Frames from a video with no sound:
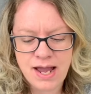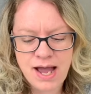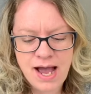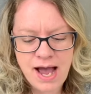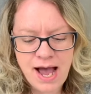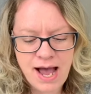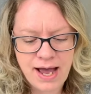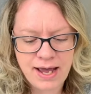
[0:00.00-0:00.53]

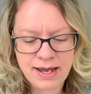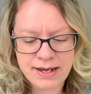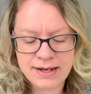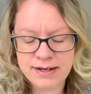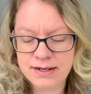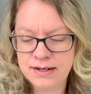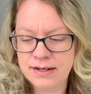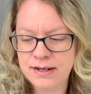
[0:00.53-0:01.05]

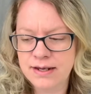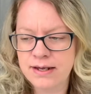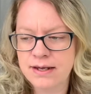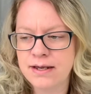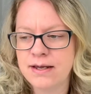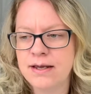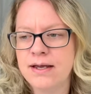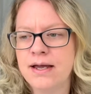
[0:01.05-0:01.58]
I
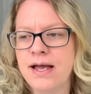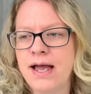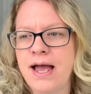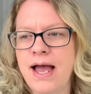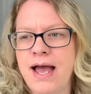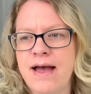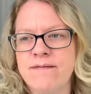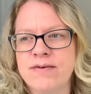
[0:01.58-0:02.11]

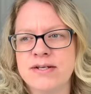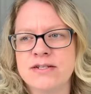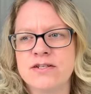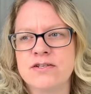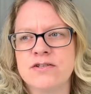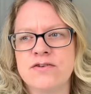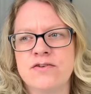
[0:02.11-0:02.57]
haven't